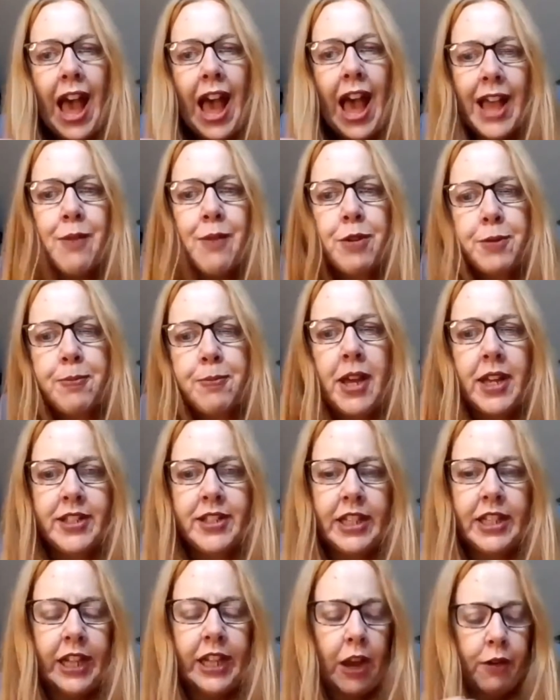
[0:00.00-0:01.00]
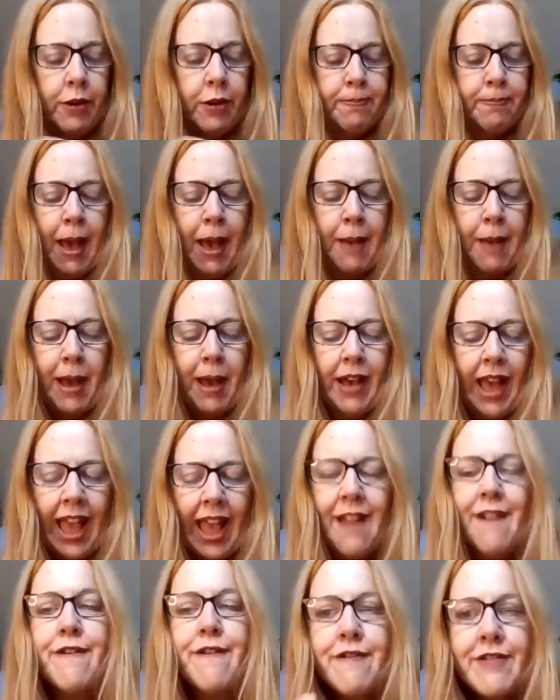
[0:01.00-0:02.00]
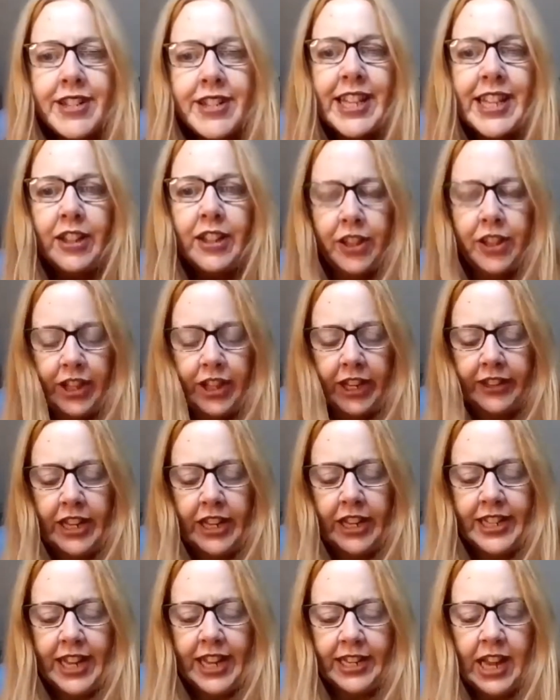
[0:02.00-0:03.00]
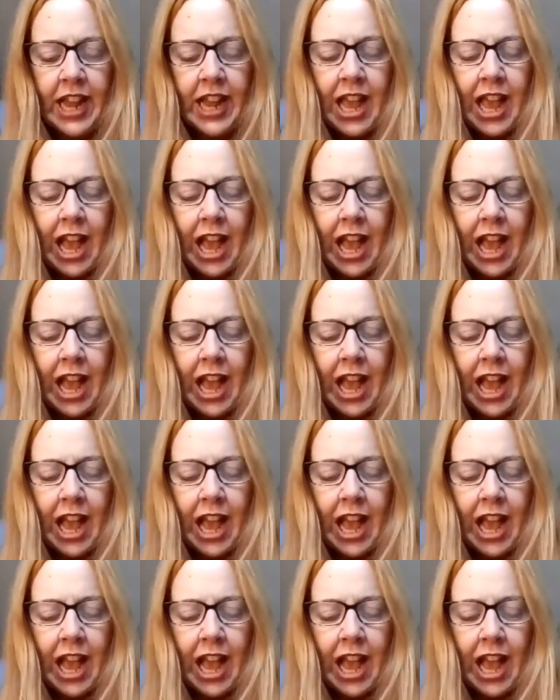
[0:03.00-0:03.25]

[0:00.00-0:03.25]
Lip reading: I would personally go and map out every single thing they did.